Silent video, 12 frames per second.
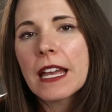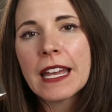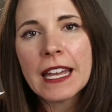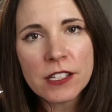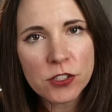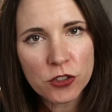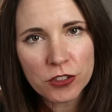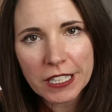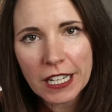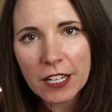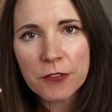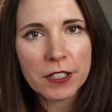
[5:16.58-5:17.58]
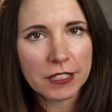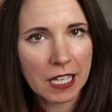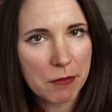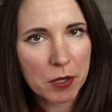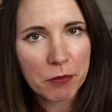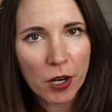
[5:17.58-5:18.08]
history of the
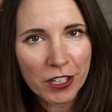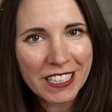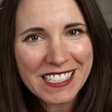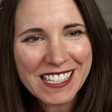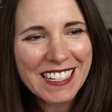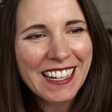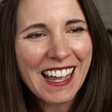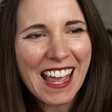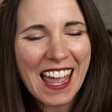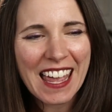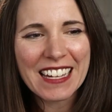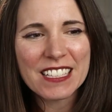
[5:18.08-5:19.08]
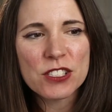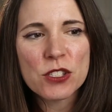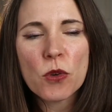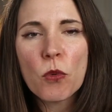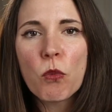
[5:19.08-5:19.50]
labor market and